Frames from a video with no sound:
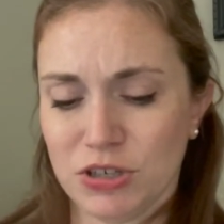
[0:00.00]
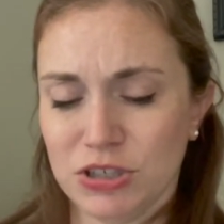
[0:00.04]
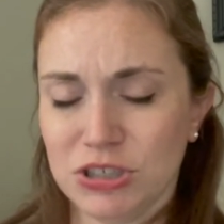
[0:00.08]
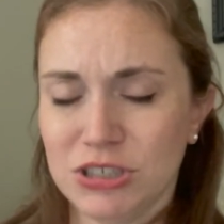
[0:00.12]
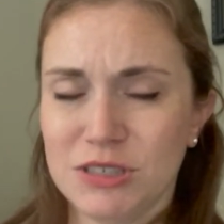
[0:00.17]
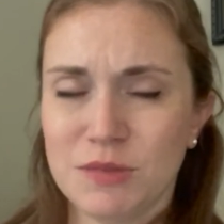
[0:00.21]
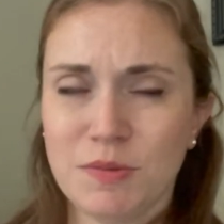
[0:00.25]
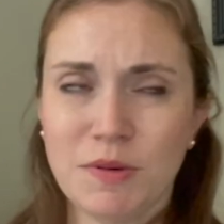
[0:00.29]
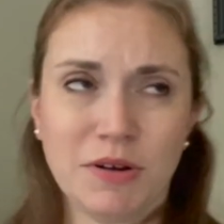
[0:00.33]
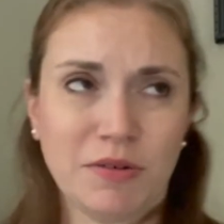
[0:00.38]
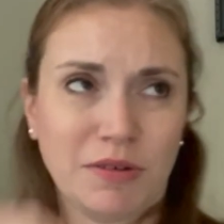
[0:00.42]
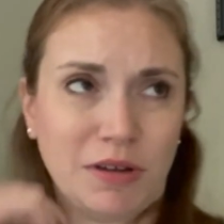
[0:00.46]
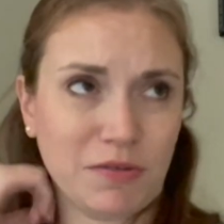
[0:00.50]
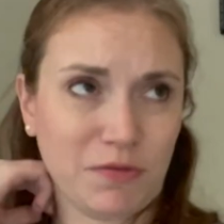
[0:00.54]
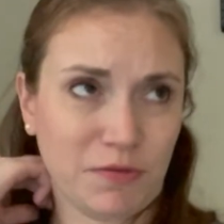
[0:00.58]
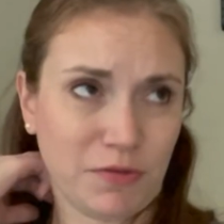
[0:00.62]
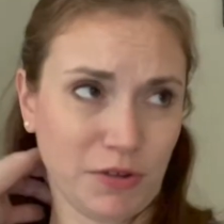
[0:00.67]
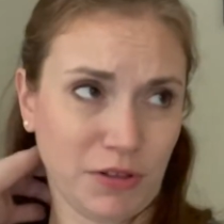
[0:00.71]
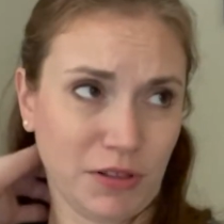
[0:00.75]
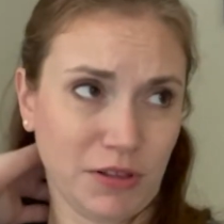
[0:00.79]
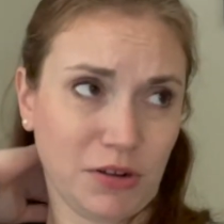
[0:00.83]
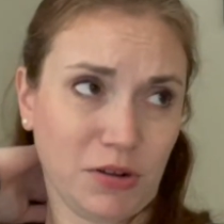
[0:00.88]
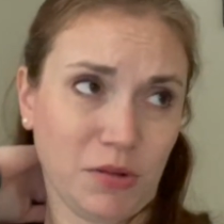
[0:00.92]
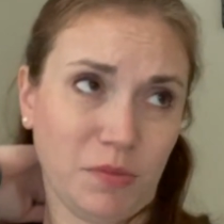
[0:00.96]
She's been around for
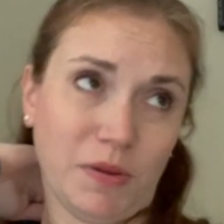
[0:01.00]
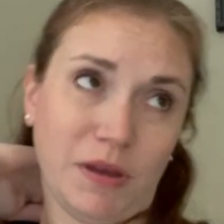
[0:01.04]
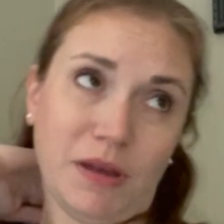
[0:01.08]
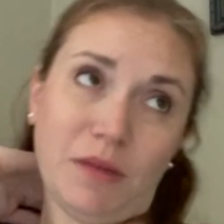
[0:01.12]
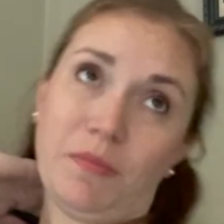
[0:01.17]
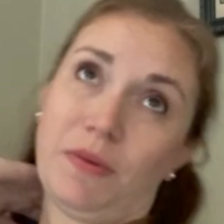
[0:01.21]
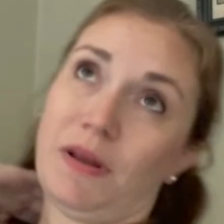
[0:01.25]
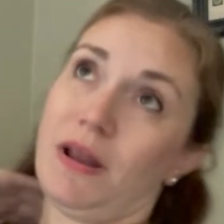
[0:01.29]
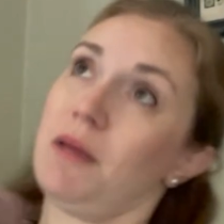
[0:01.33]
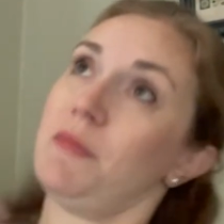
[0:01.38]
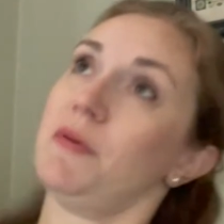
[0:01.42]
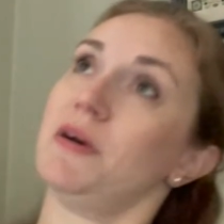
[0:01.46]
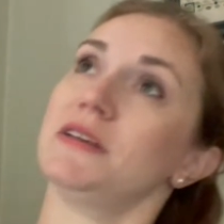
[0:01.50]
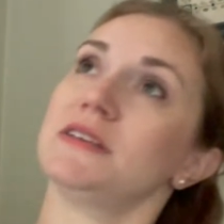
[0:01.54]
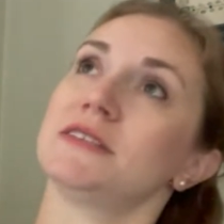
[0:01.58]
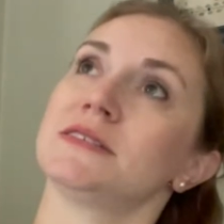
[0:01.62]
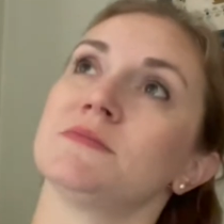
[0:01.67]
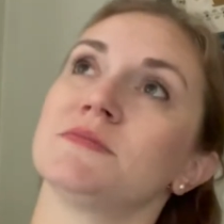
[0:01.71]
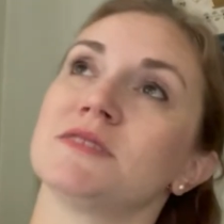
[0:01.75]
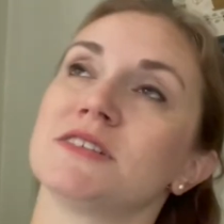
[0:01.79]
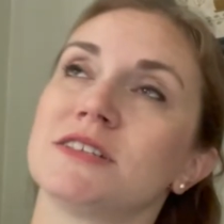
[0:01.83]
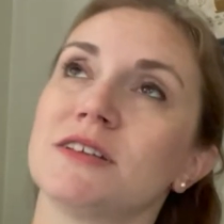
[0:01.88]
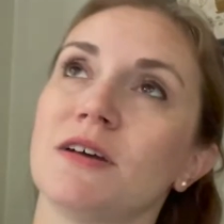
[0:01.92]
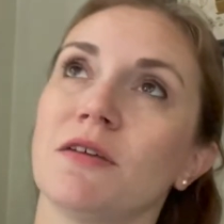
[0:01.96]
a little bit, but I bought
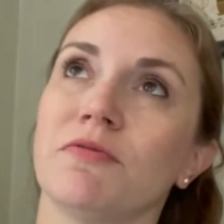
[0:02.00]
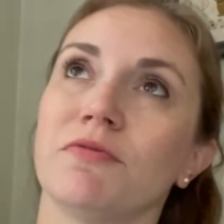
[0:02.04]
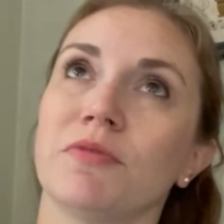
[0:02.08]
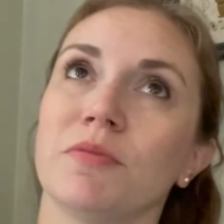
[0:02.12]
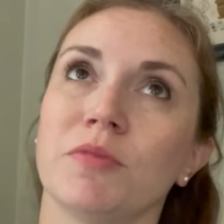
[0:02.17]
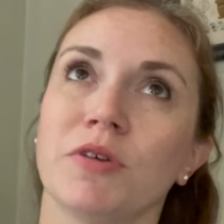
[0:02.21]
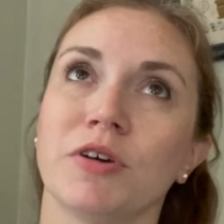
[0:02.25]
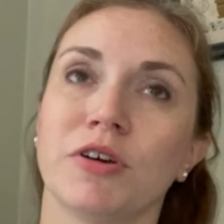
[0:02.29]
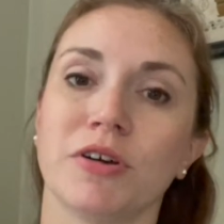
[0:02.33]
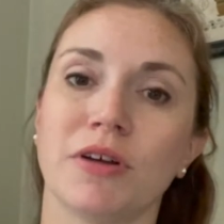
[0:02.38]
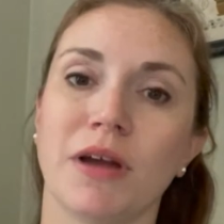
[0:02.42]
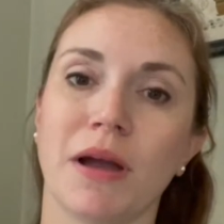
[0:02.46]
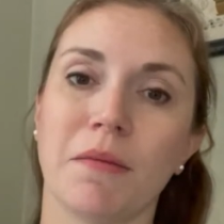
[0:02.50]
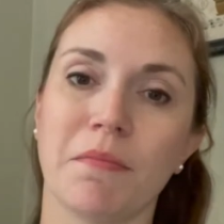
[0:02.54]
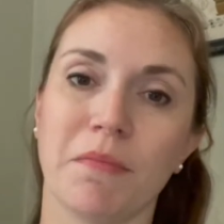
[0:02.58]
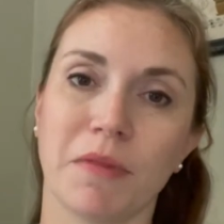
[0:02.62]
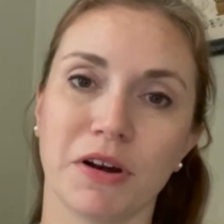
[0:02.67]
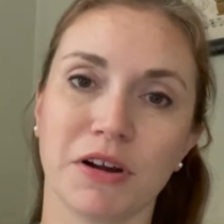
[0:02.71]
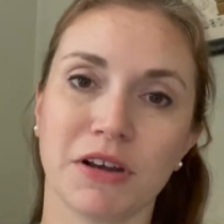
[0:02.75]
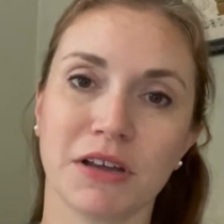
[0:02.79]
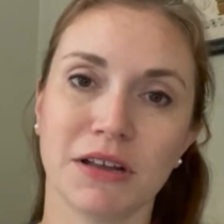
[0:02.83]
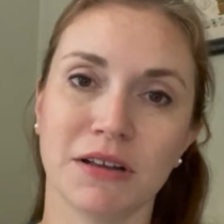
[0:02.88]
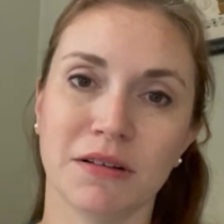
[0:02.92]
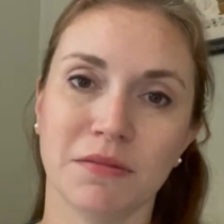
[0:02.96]
some stuff from her at
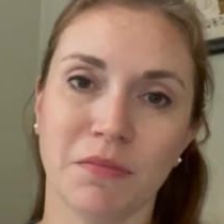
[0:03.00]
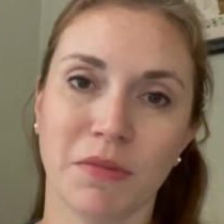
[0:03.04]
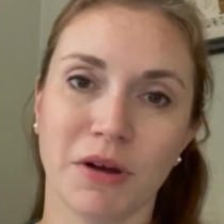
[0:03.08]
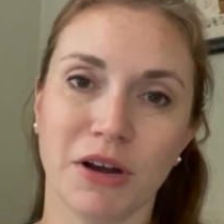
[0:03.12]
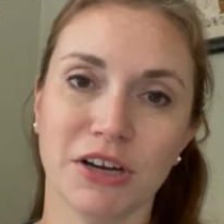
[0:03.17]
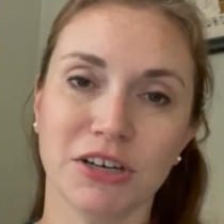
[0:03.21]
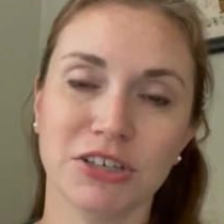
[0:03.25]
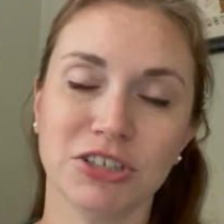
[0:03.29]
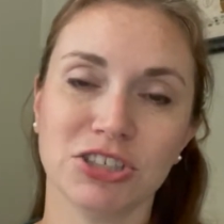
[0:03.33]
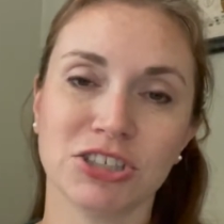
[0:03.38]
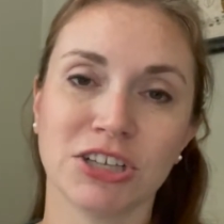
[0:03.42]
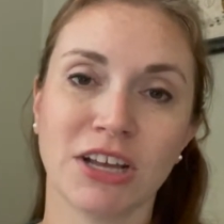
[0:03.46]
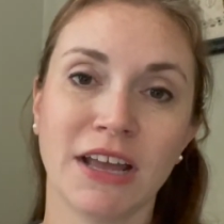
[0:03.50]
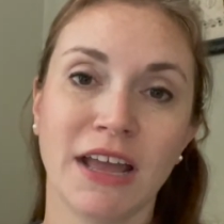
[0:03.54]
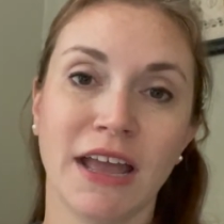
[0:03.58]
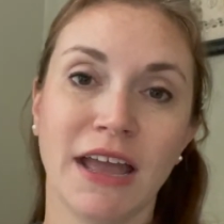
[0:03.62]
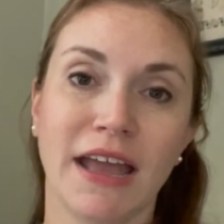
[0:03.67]
Market in March,